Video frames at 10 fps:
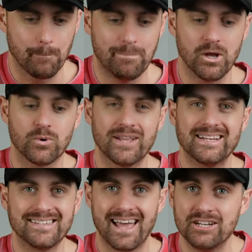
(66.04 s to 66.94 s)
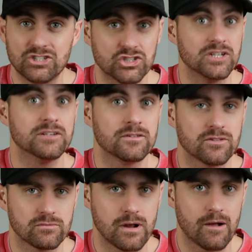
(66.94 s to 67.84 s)
building tension
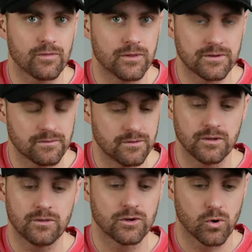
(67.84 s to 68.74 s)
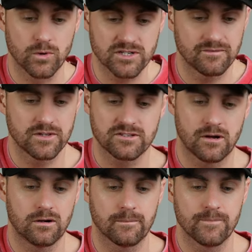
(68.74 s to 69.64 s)
throughout the course of the
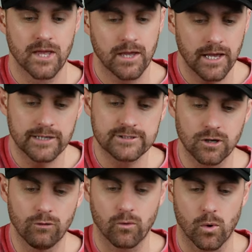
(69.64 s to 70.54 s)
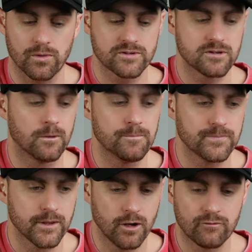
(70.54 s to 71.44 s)
song, and so forth. So,
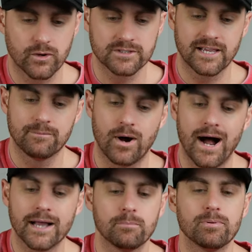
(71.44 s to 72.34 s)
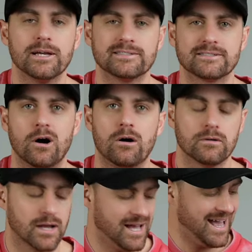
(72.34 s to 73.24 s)
for example, I could play a
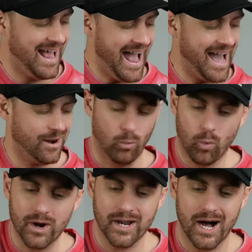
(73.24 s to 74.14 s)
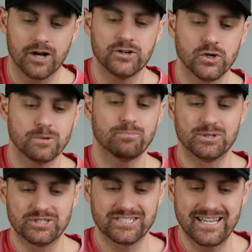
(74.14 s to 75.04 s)
song at
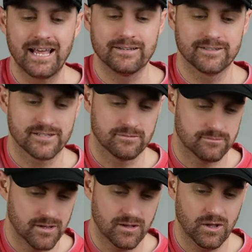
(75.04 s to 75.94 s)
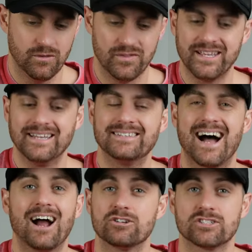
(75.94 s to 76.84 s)
100% the
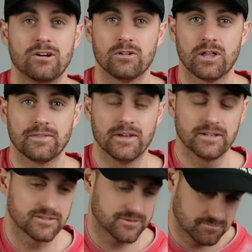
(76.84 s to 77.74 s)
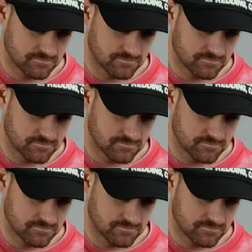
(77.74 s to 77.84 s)
entire song like this.